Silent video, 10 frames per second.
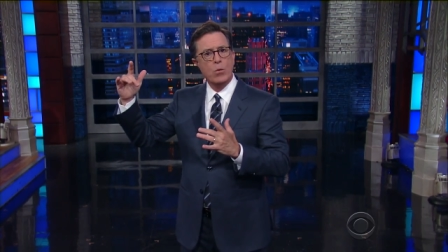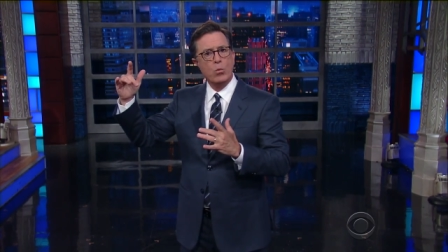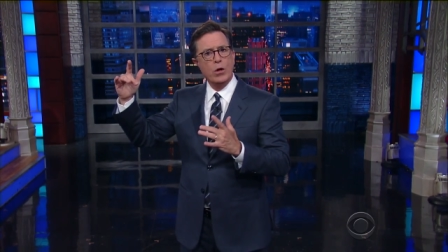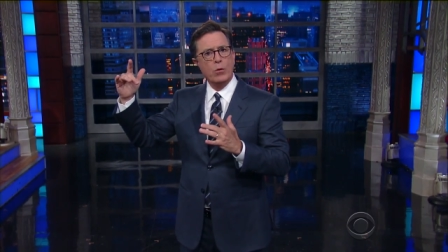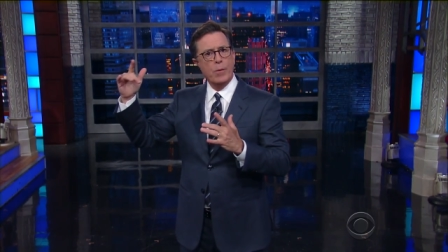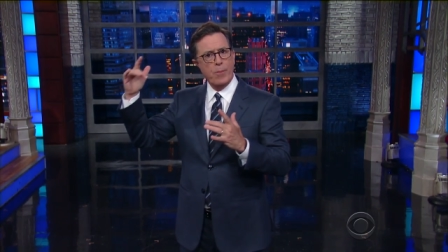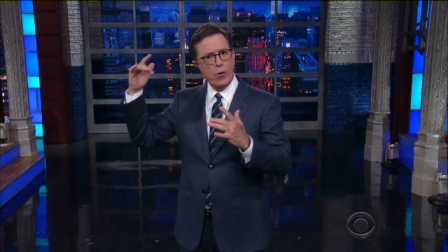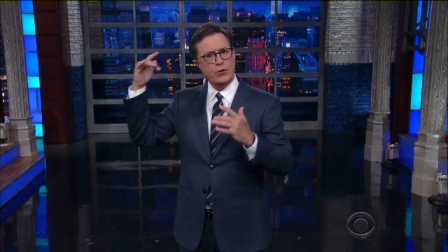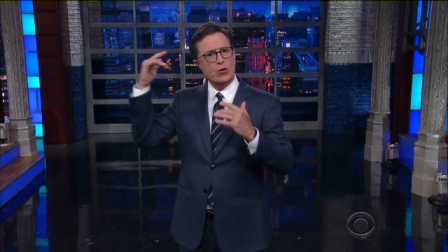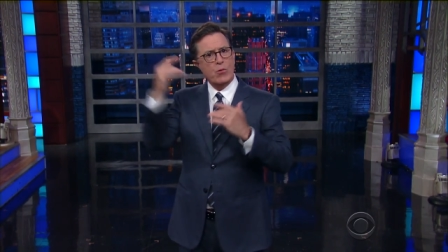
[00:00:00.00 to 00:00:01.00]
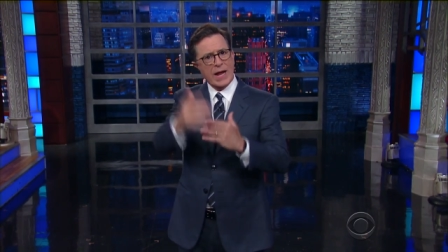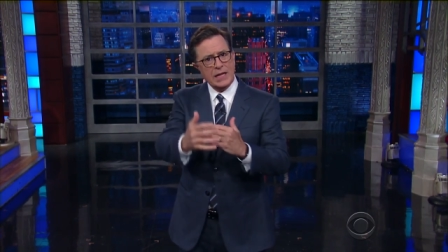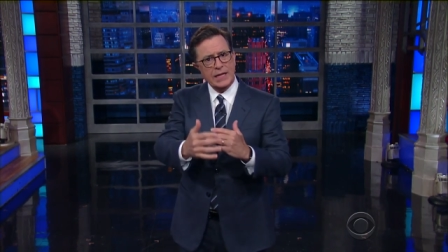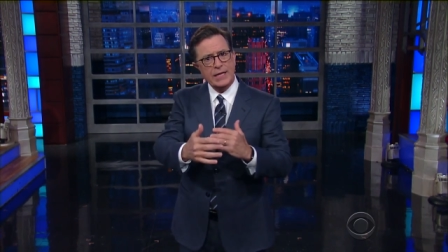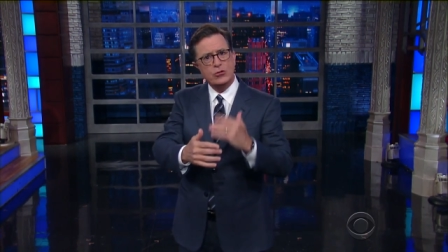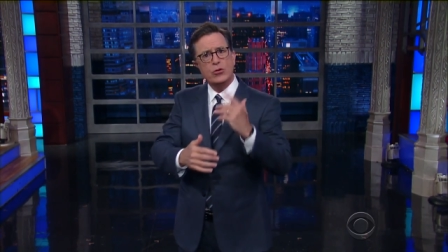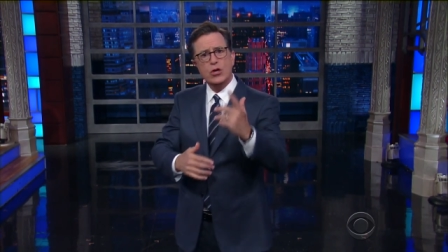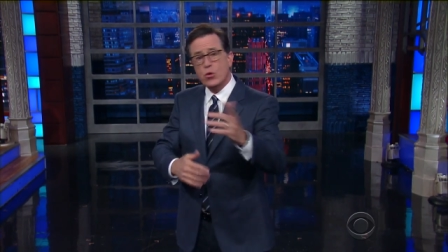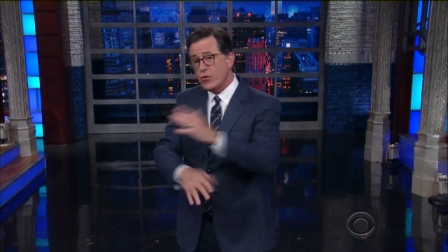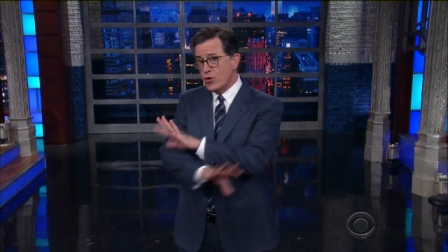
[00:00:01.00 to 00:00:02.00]
will report directly to
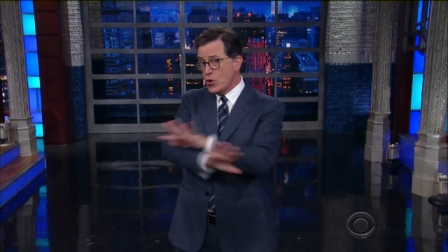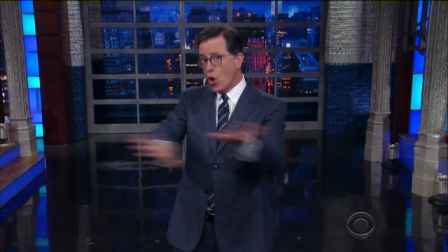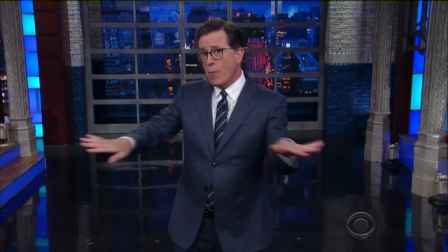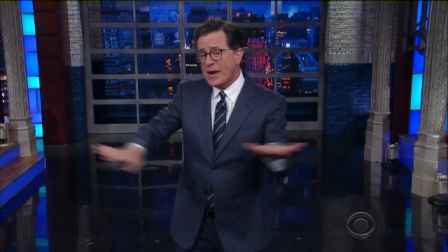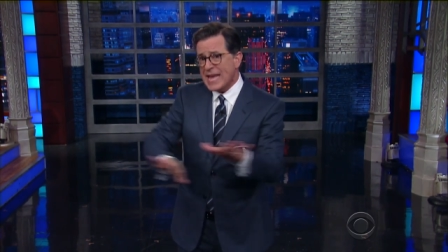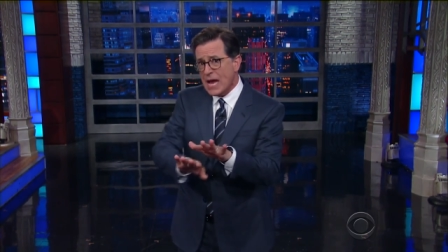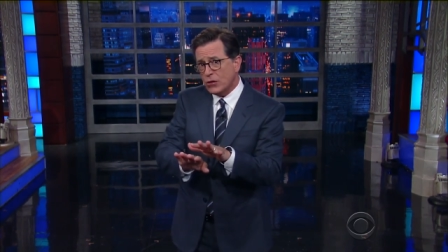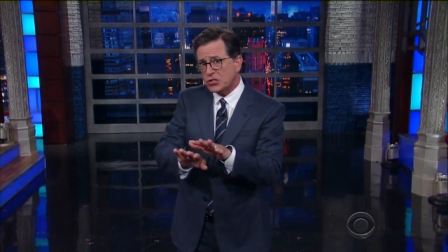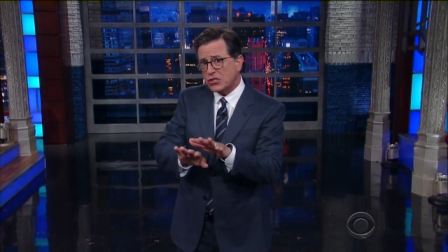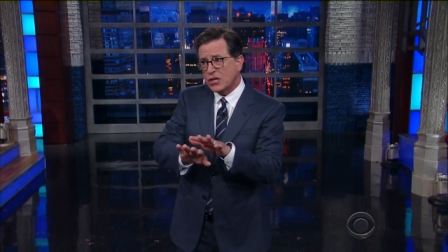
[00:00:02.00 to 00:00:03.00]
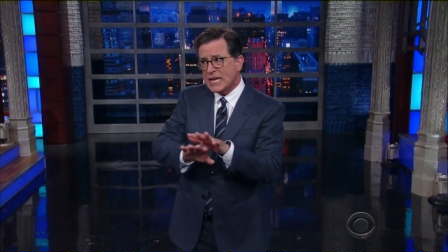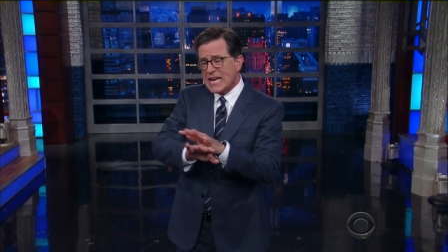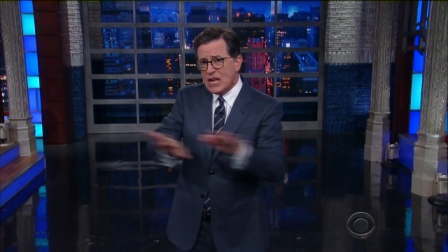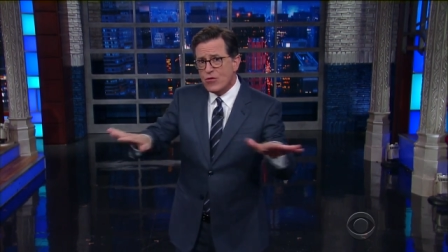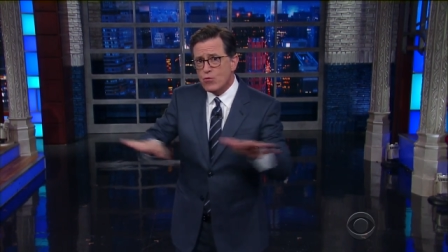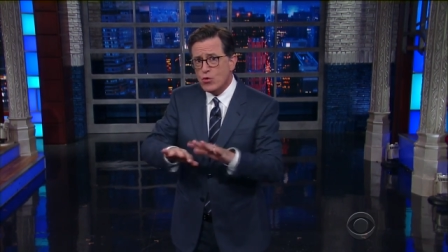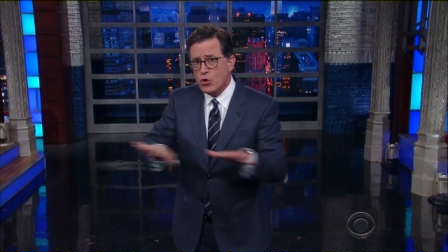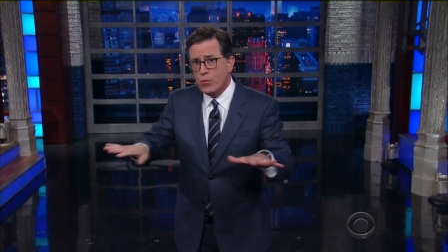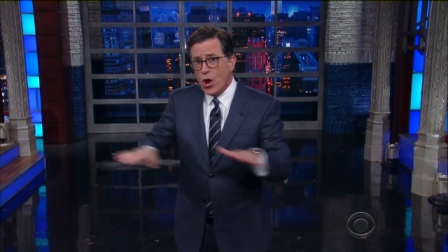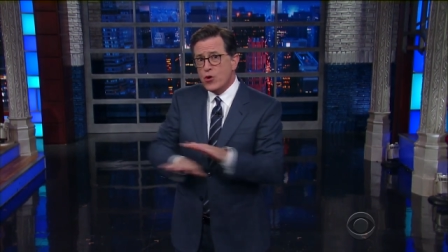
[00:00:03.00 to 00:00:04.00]
you with nobody else in the room.